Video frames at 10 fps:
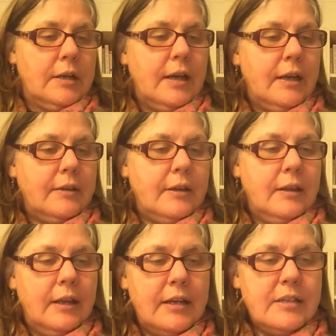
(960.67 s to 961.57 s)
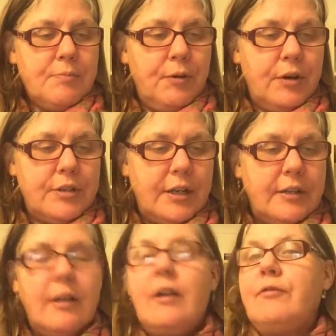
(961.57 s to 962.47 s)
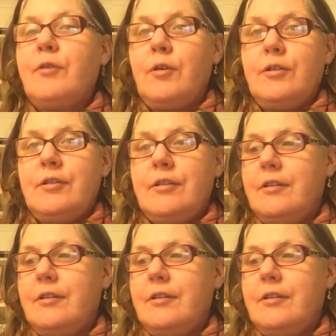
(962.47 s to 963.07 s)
Now, the last project that I've got